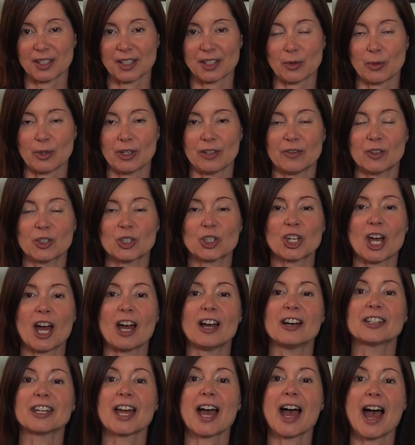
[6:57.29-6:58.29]
So if your
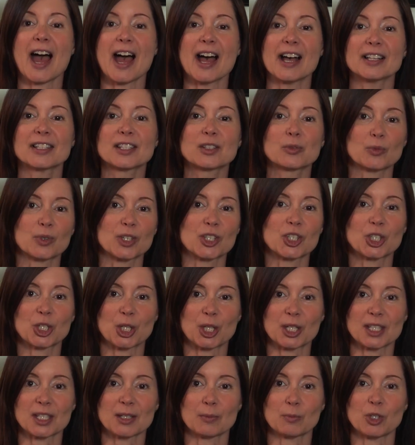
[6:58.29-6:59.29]
child has reached
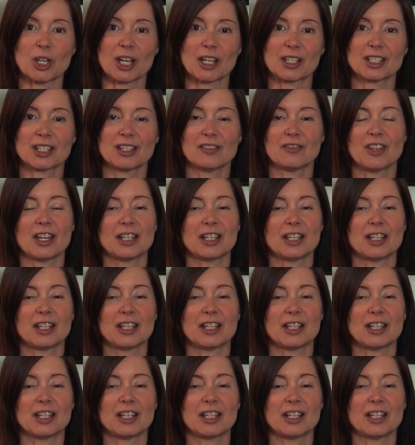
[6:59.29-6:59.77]
this objective,